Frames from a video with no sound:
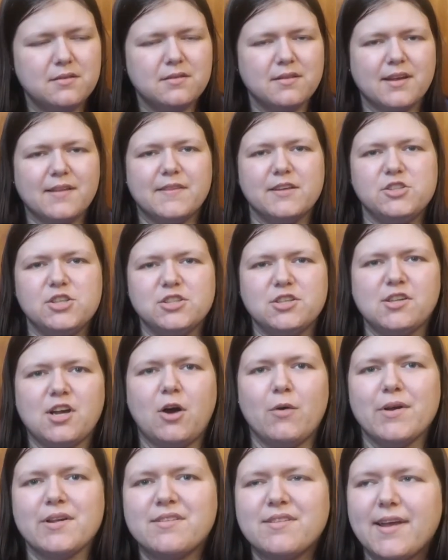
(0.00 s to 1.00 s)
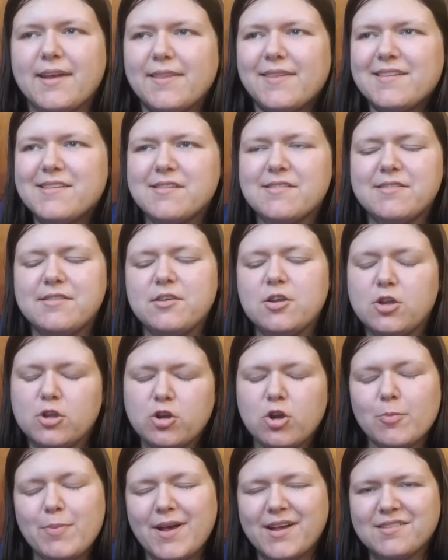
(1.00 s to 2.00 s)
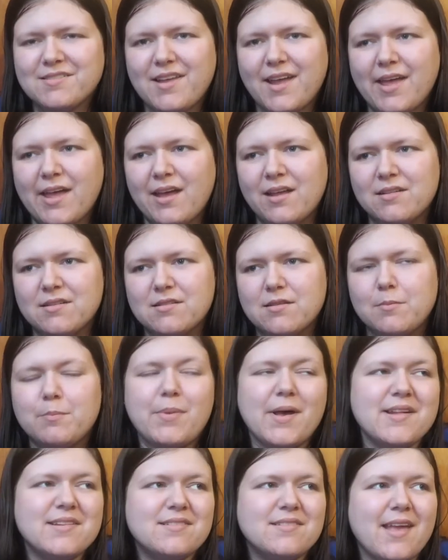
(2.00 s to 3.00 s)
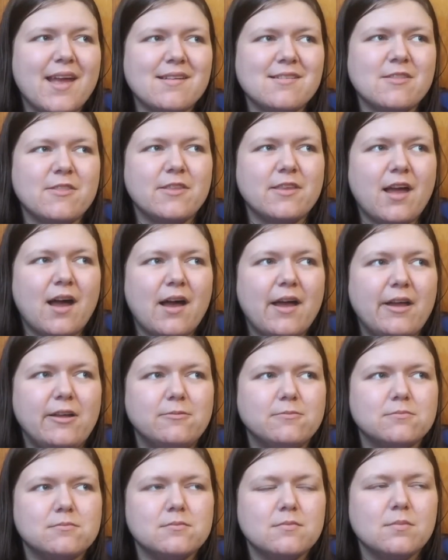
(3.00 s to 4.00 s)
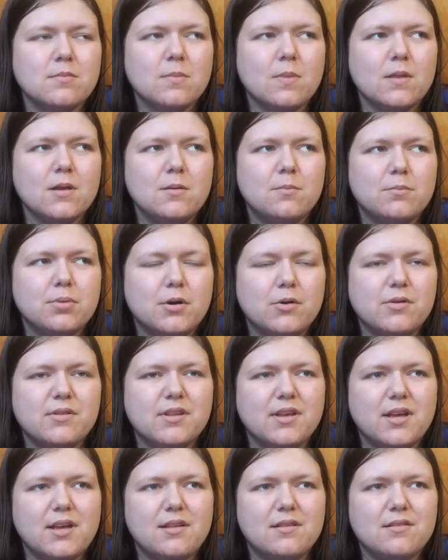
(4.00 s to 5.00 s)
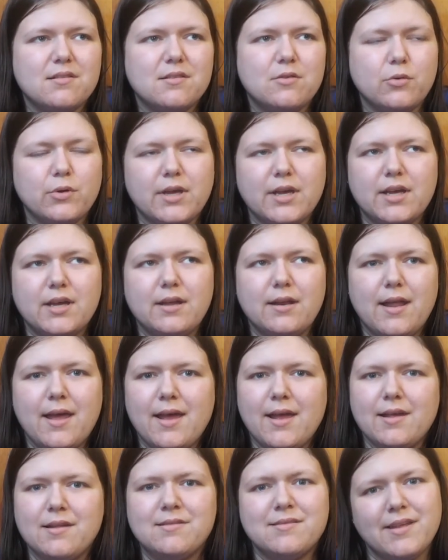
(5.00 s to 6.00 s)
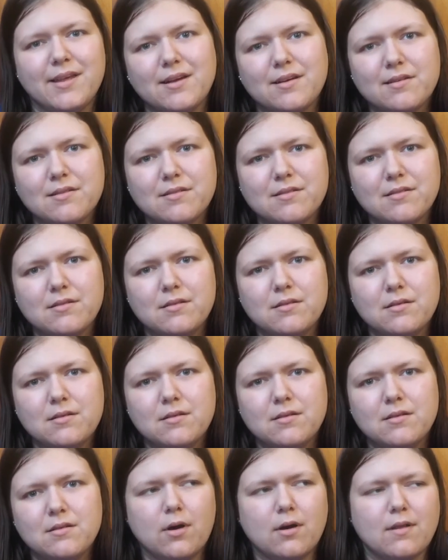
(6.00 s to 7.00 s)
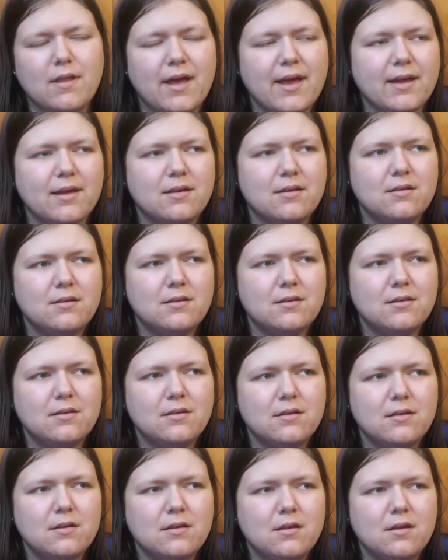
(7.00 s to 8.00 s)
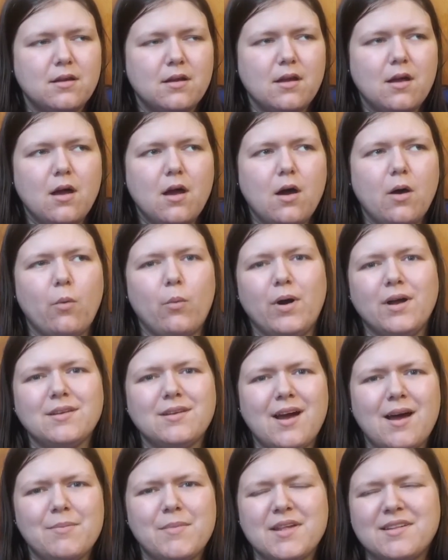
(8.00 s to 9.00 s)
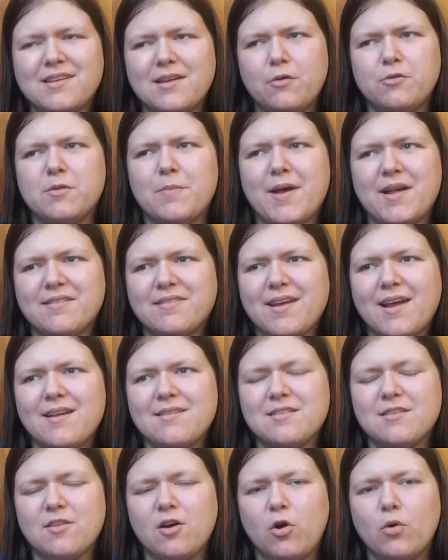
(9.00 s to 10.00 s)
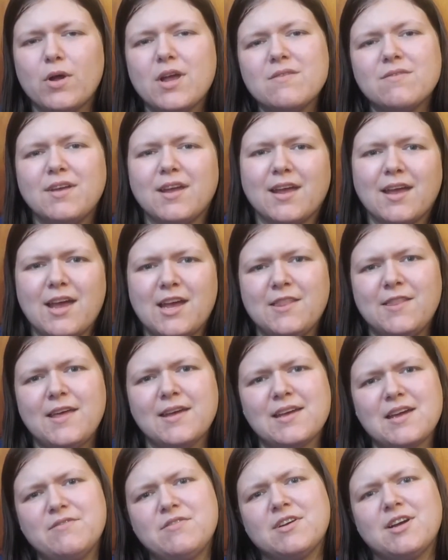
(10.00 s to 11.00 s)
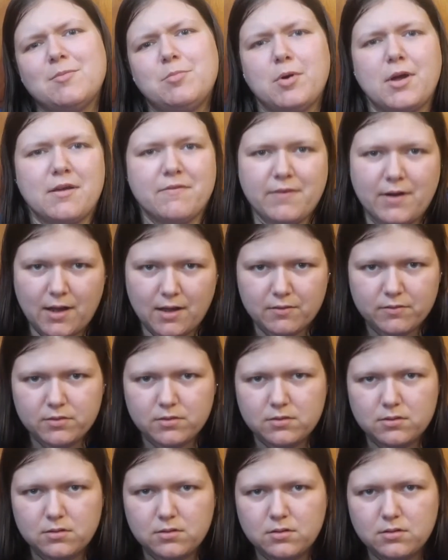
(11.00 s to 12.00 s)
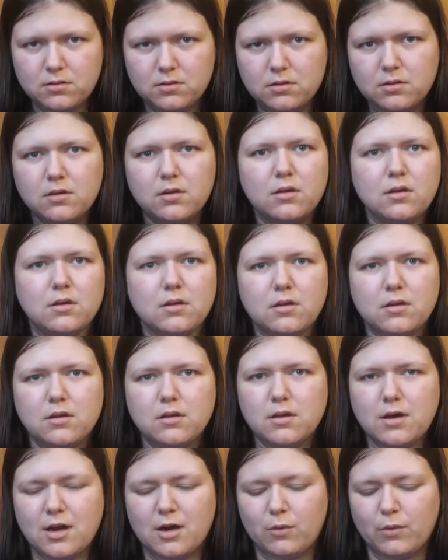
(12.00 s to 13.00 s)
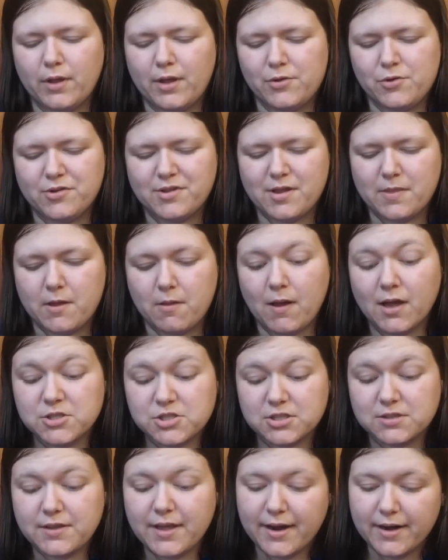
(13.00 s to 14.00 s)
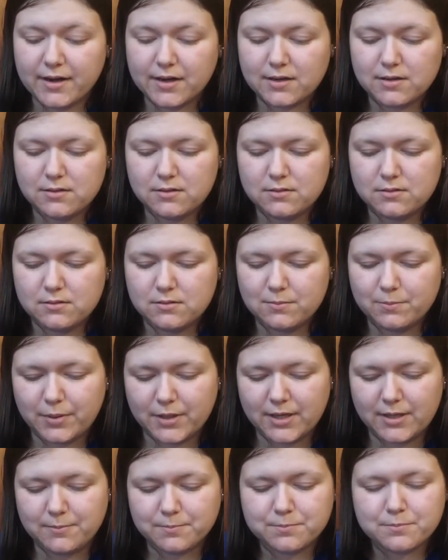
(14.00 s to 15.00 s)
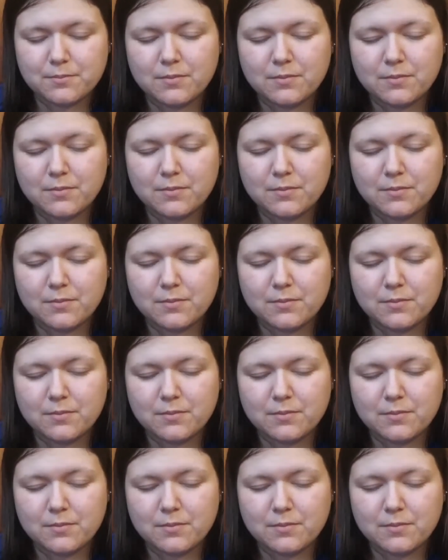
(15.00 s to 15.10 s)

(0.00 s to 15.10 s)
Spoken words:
Like the judges always say, this is your best dance of the night. Proceeds to get a 6. Or like, one time they said it was the best dance of the whole evening and they get a couple A5. I don't really understand the logic there, but.